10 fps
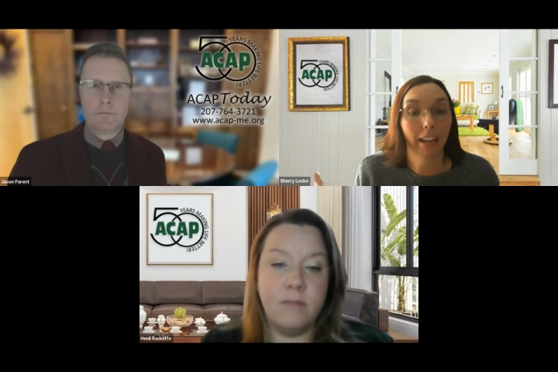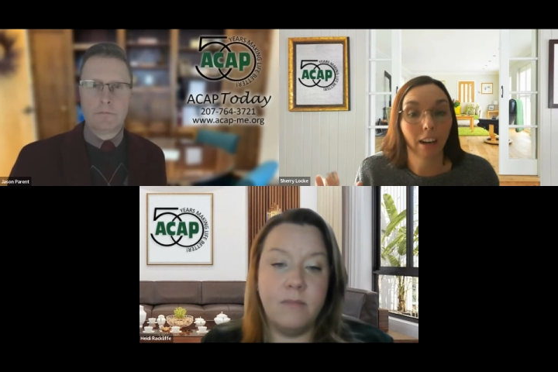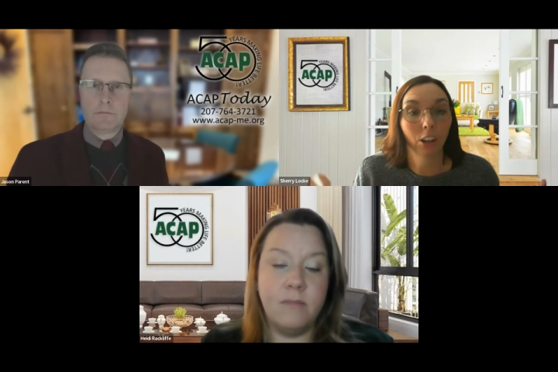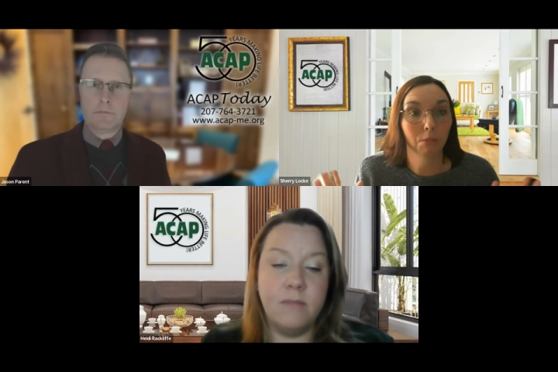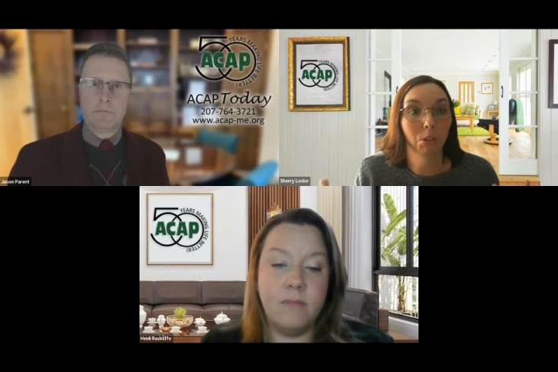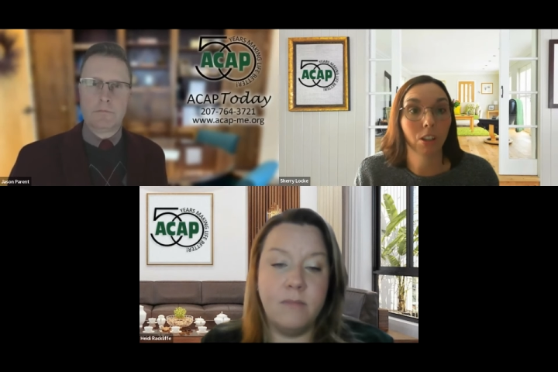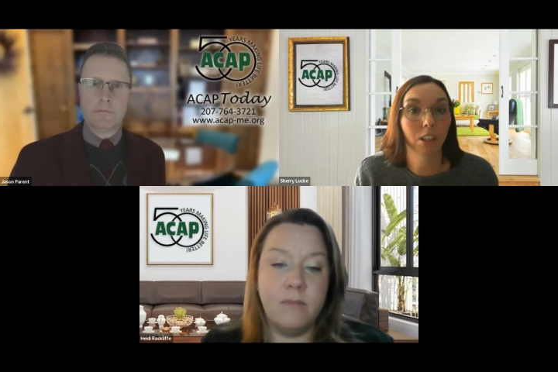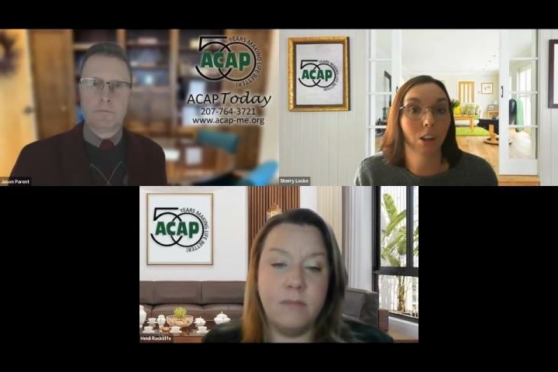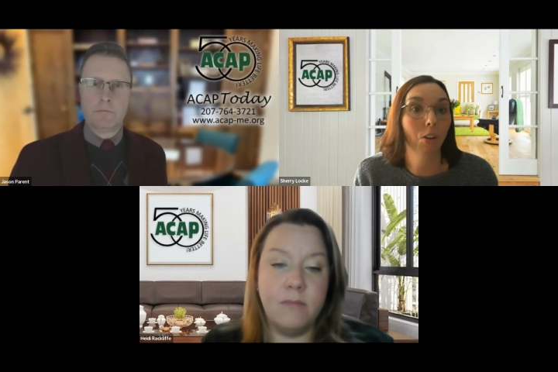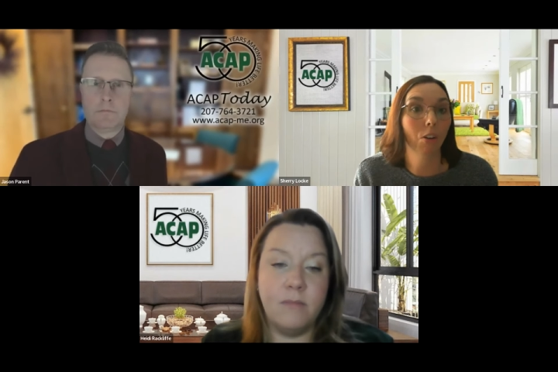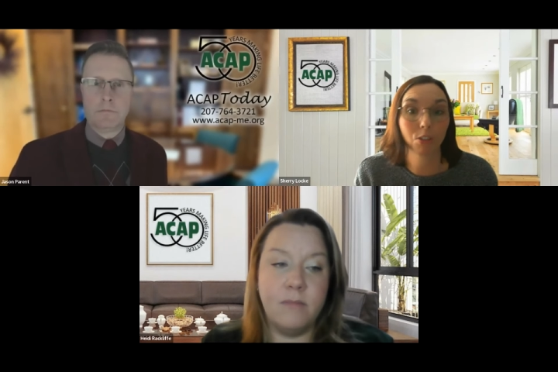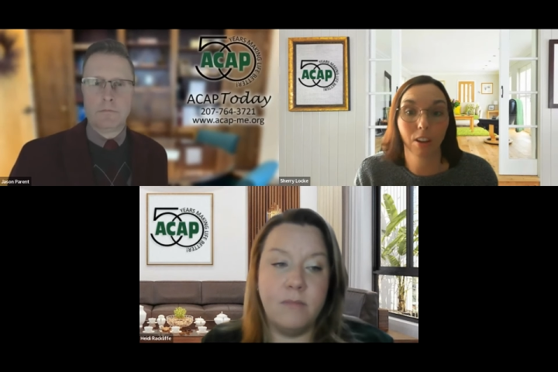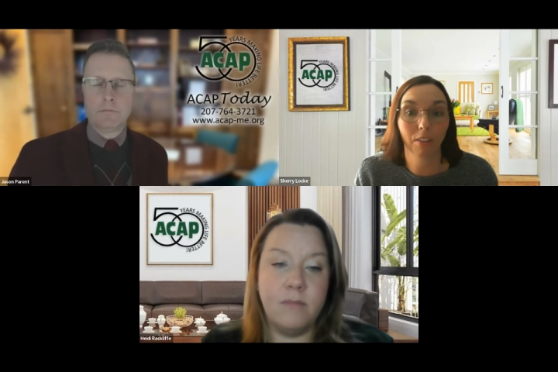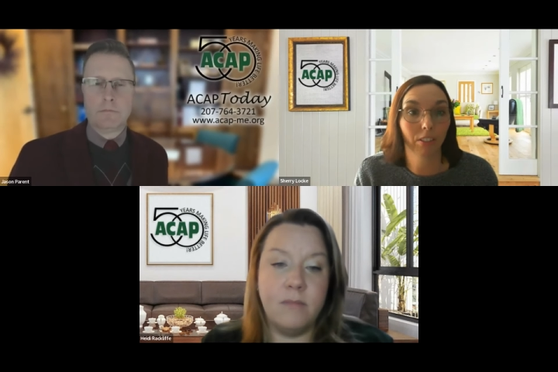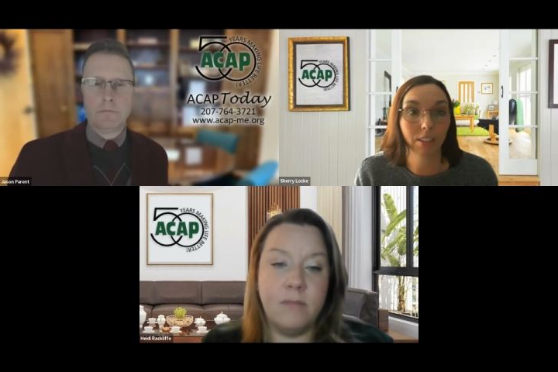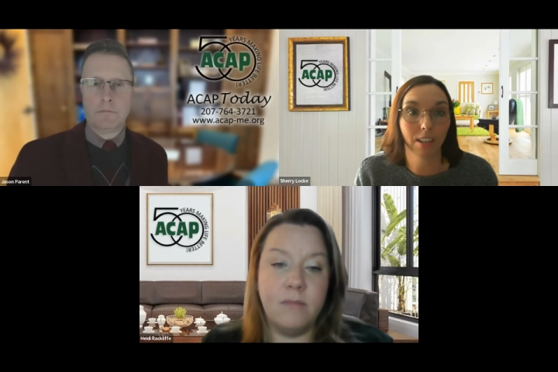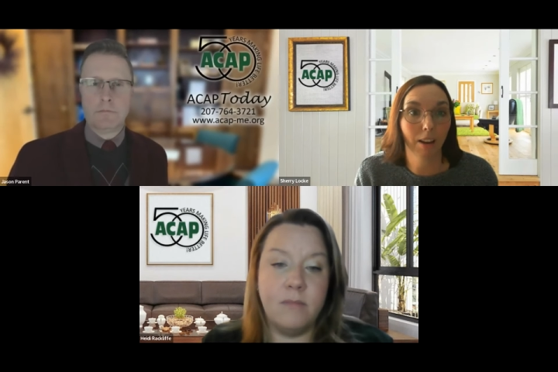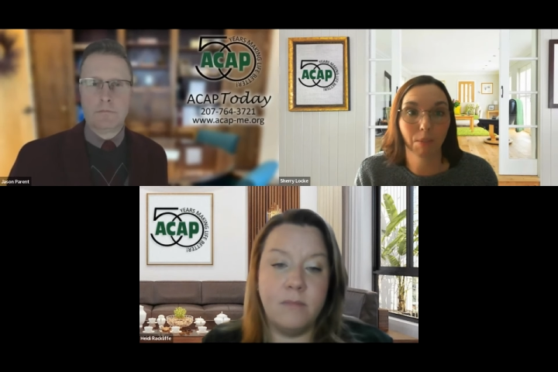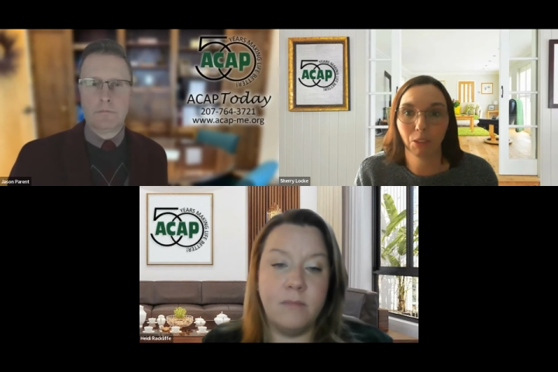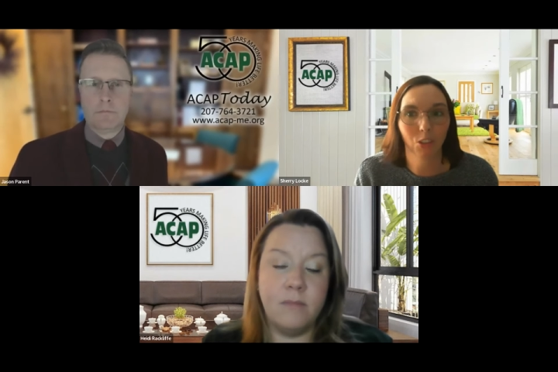Speaker 1: our community know if there's ever a time
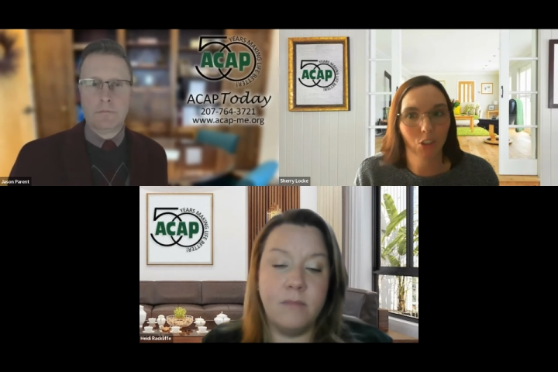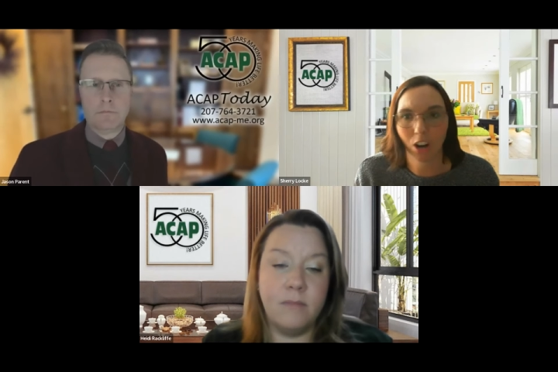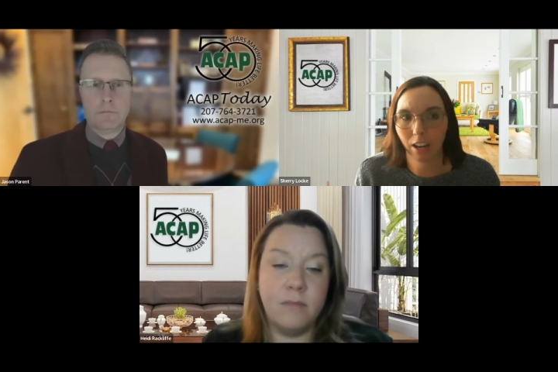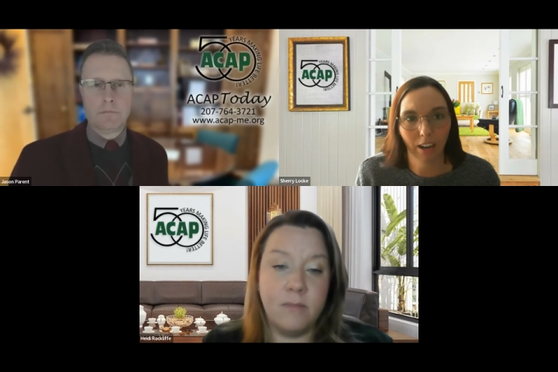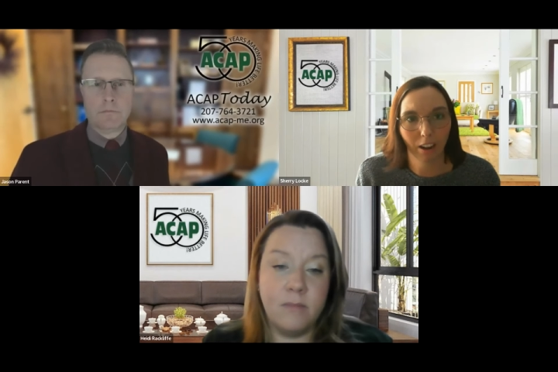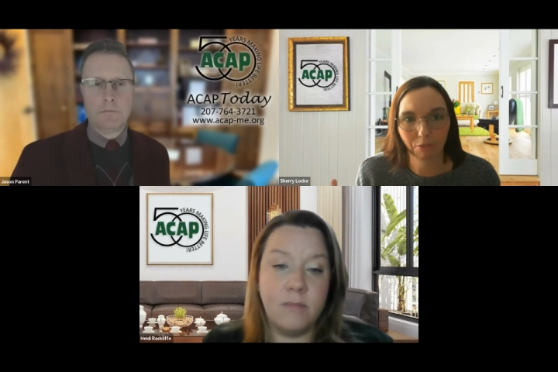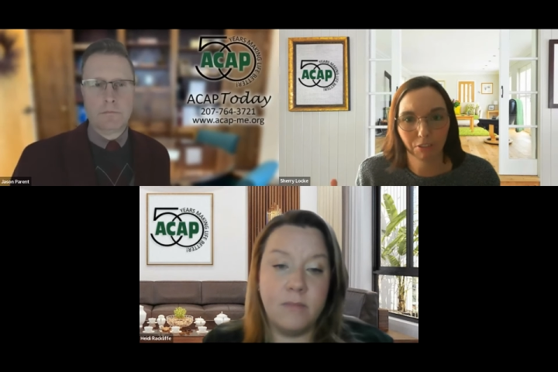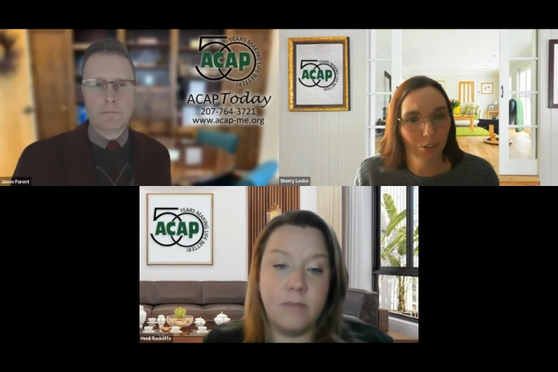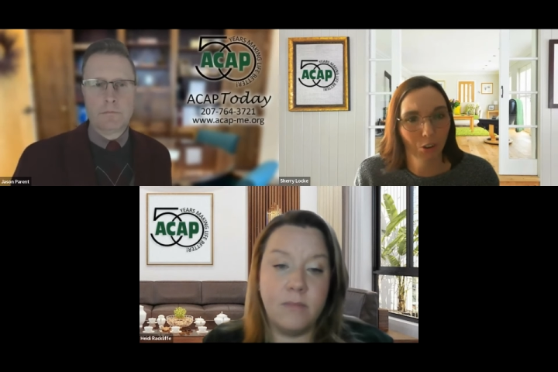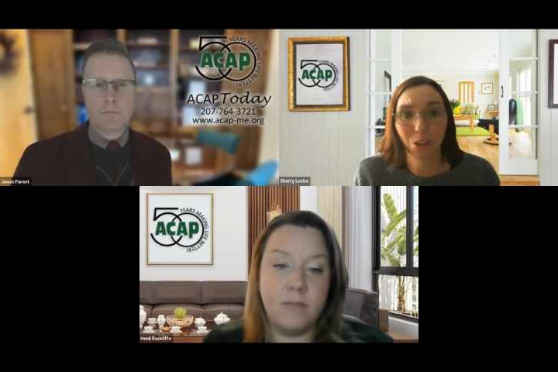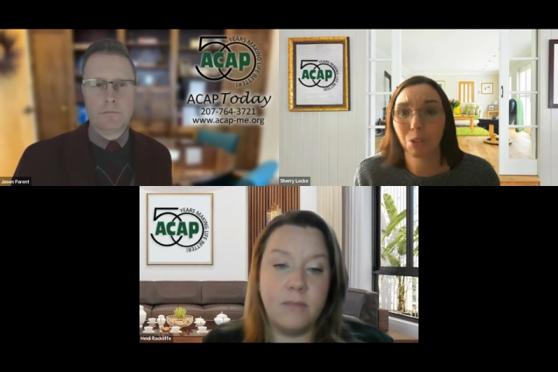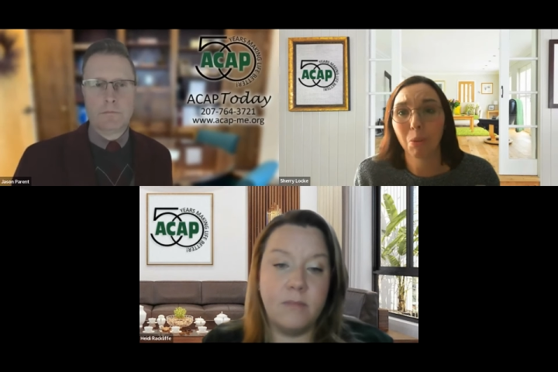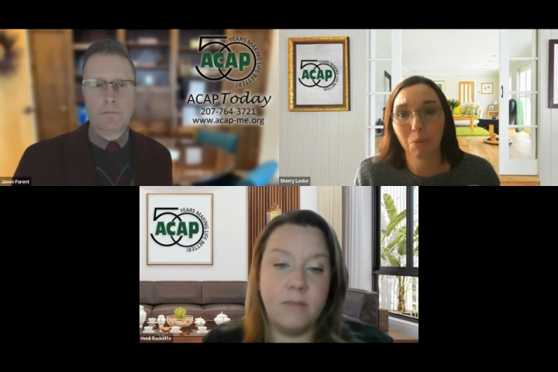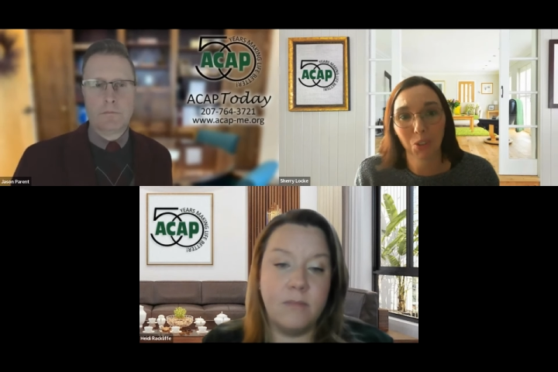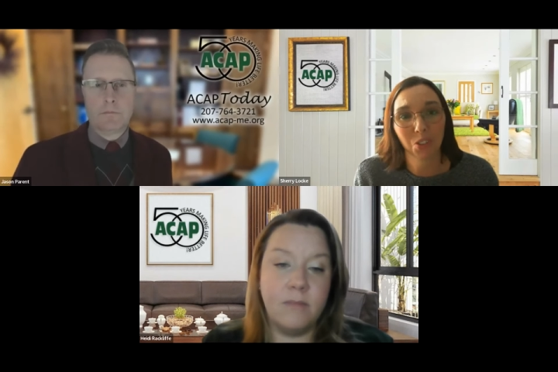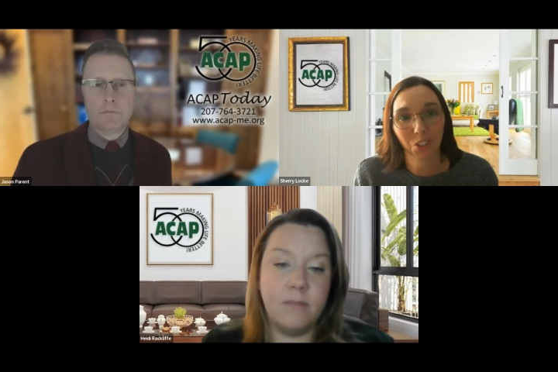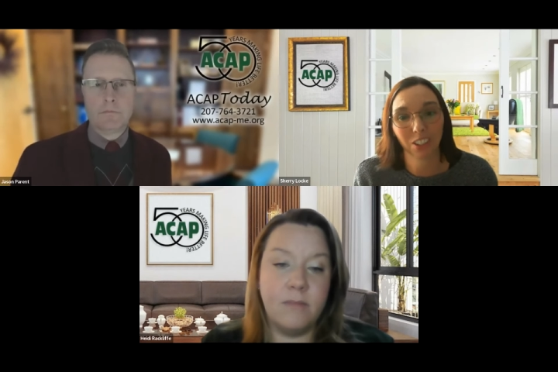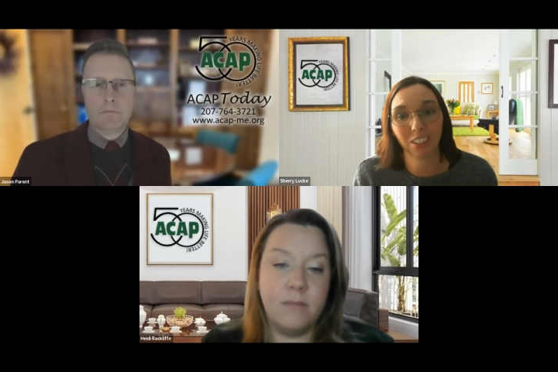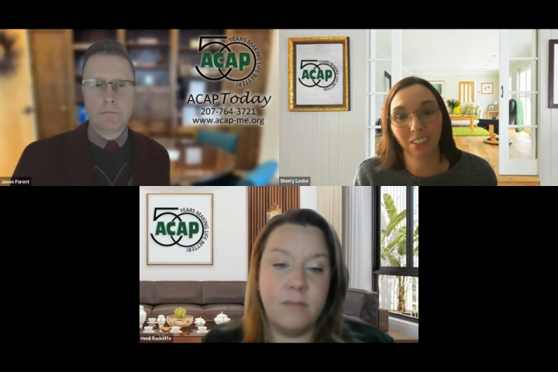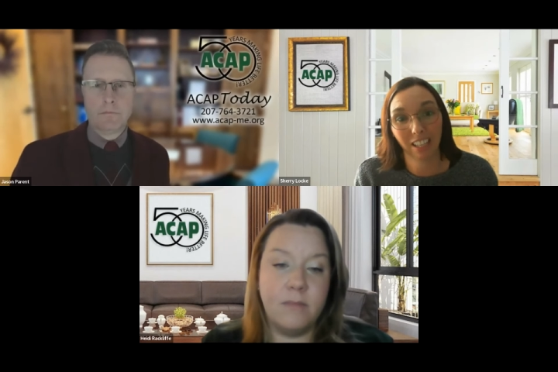that there's not enough resource we will certainly